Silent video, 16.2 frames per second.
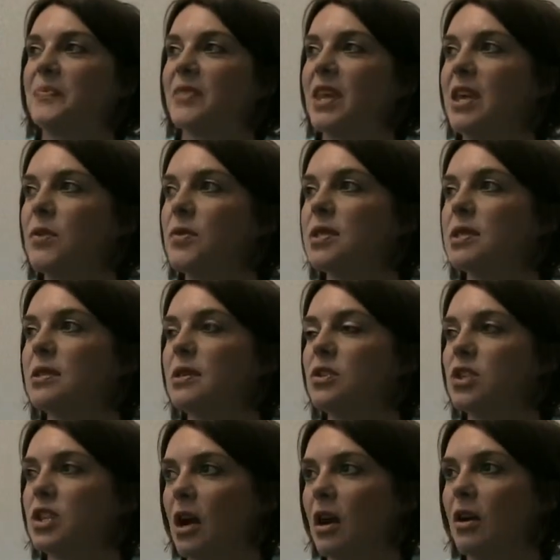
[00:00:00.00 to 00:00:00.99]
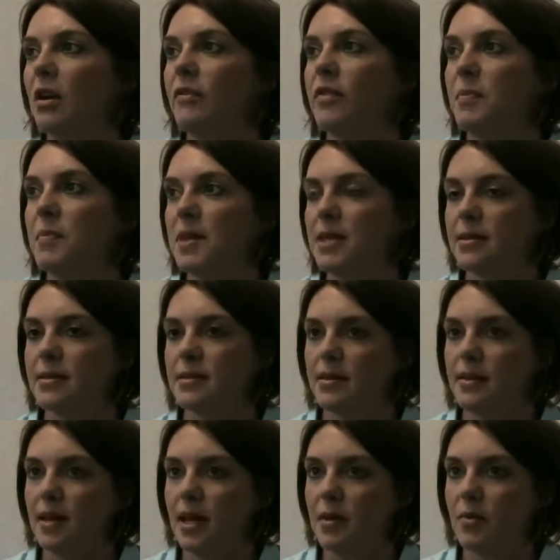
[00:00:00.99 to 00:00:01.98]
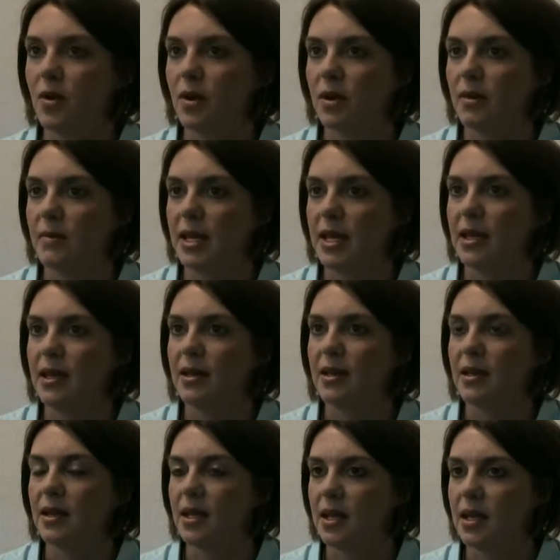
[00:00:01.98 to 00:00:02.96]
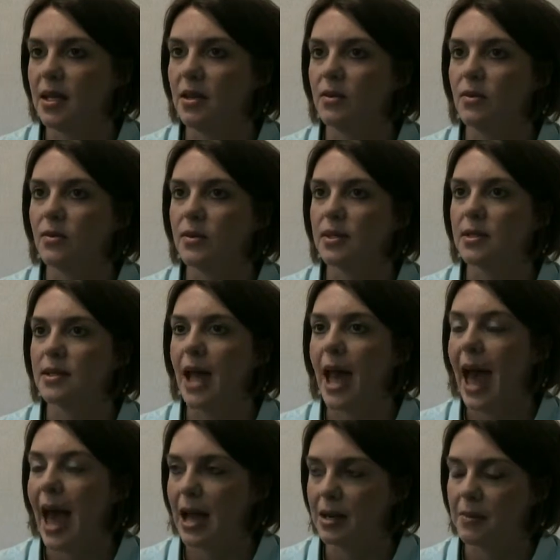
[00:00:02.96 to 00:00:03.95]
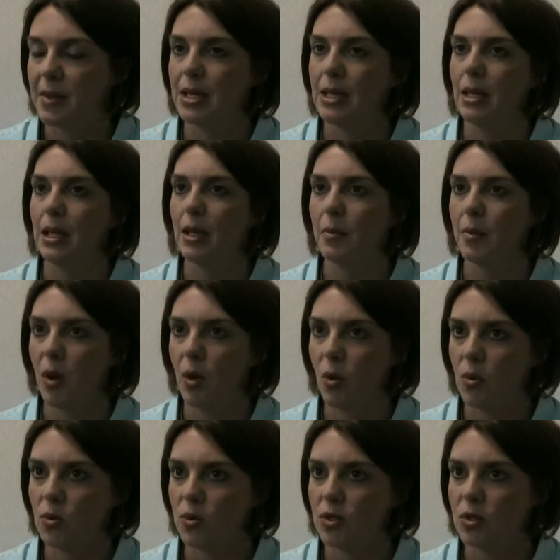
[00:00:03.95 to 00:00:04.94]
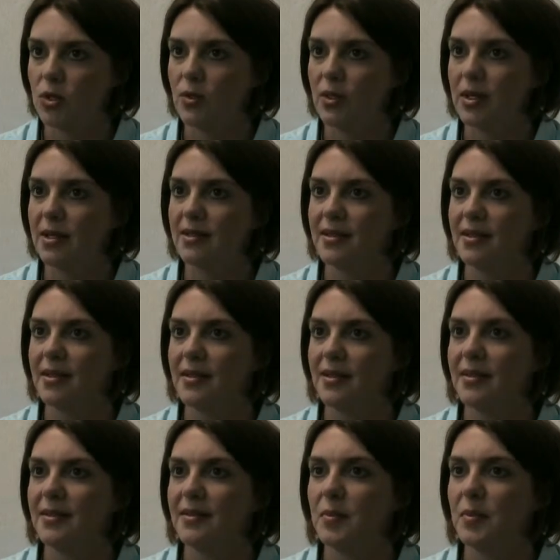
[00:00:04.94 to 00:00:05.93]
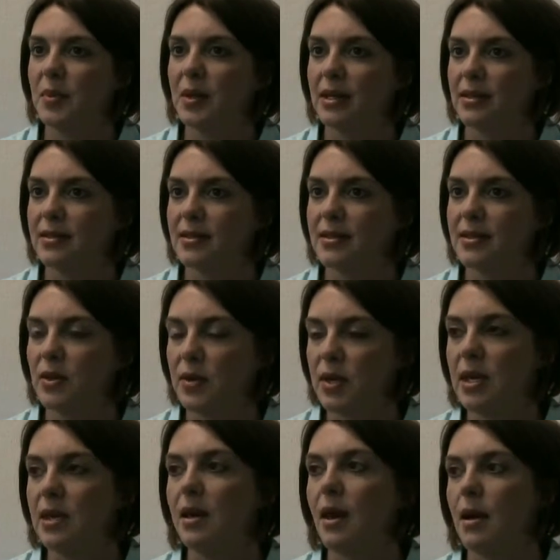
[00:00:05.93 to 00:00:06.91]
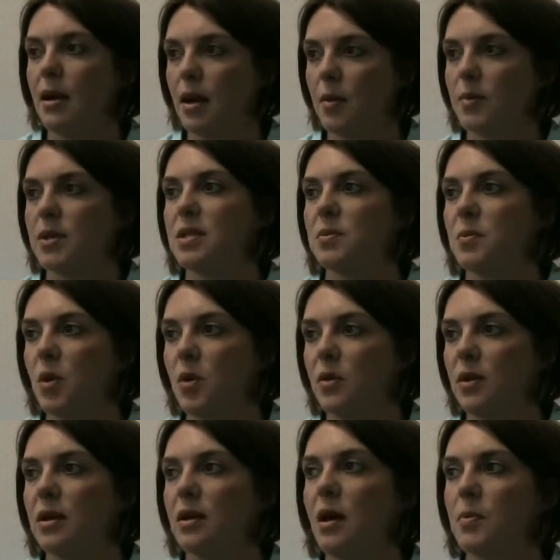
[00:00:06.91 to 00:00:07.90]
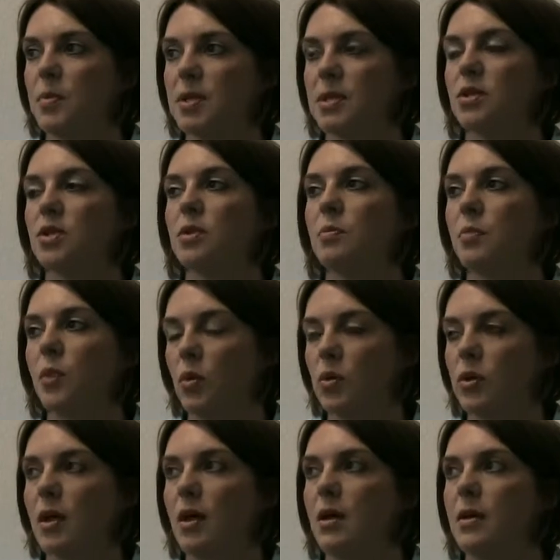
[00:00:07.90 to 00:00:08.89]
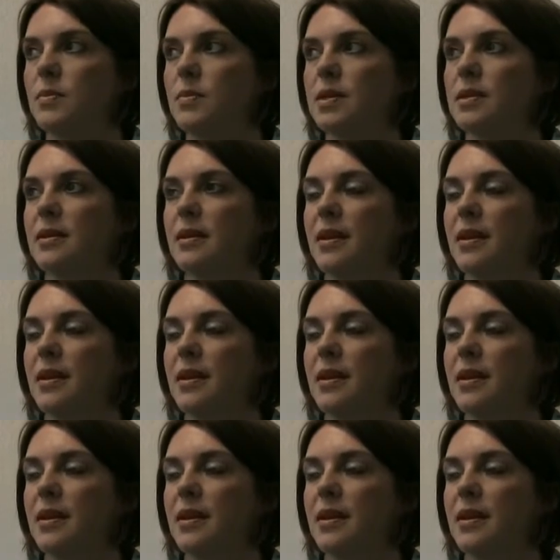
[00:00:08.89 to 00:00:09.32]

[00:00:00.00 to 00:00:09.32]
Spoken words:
He was the chair of the Business and Labor Committee, and he was adamantly opposed to it. So he got up and spoke in opposition both times.